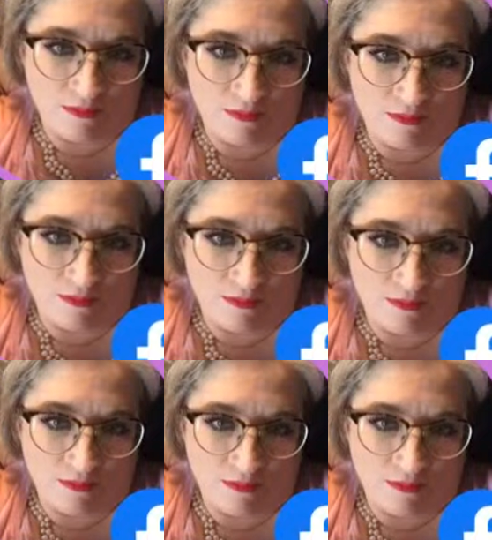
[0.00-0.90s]

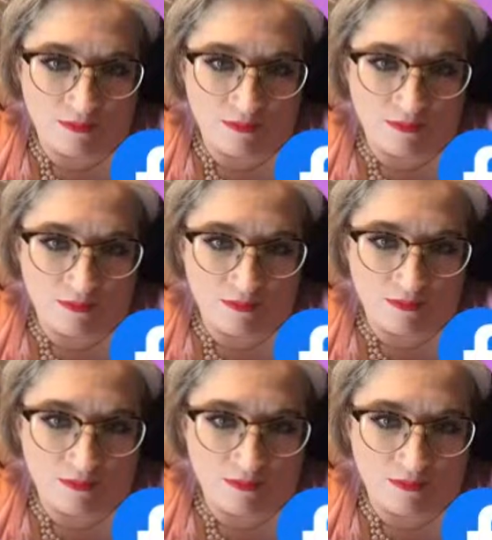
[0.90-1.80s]

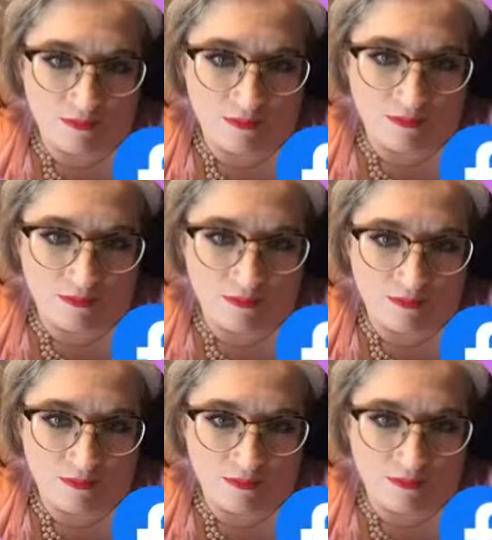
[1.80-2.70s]

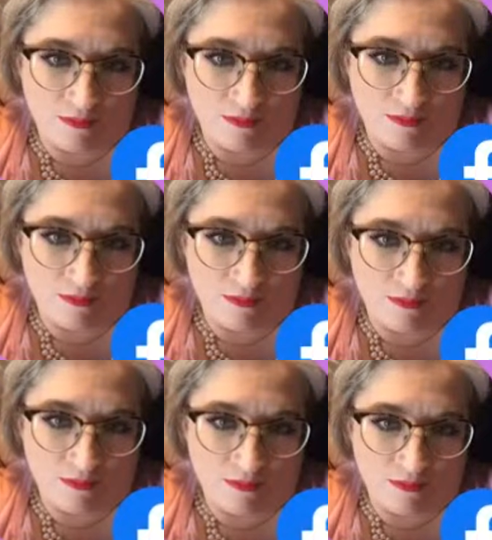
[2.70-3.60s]

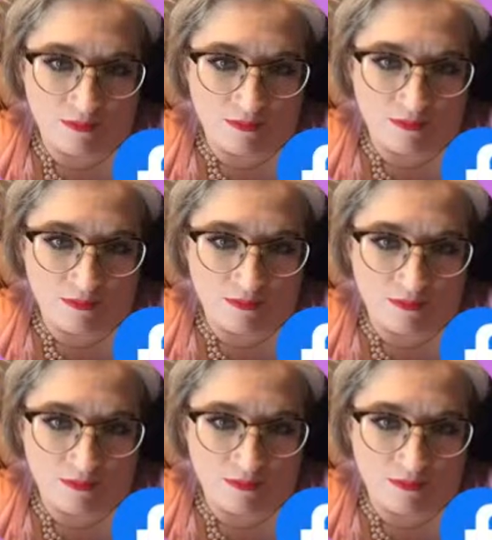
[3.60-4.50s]

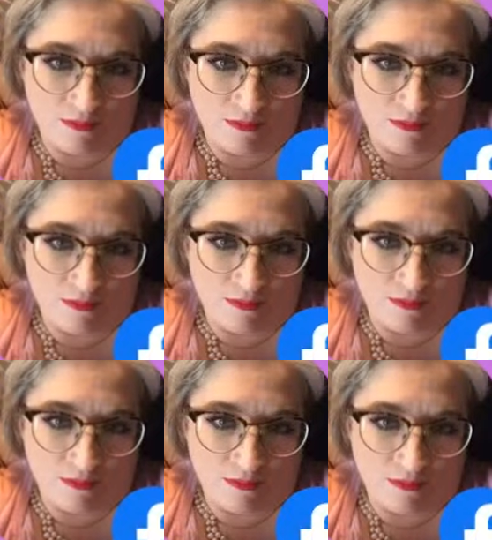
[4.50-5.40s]

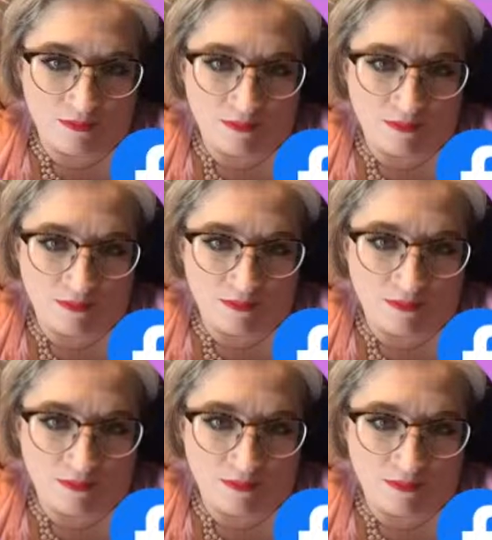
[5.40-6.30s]

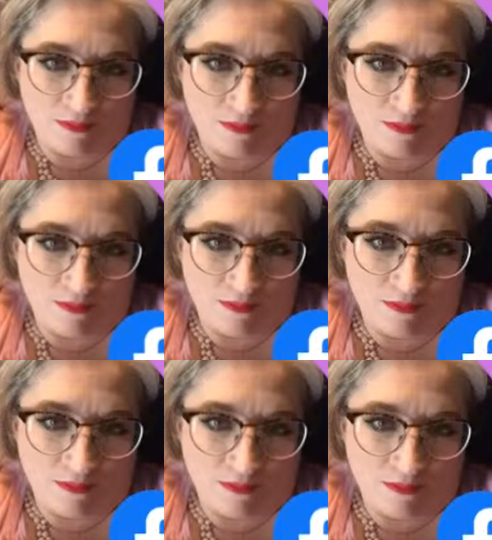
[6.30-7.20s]

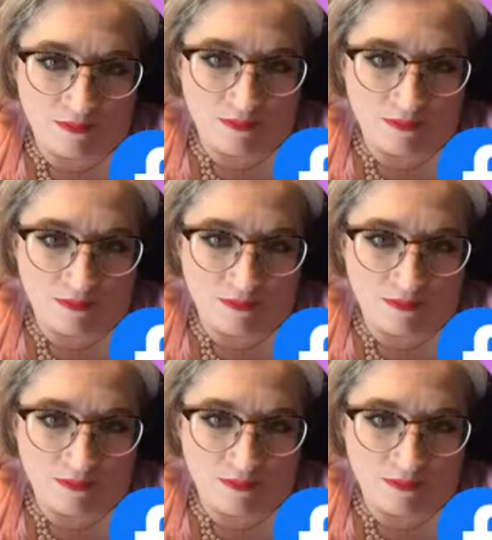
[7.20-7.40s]
(not speaking)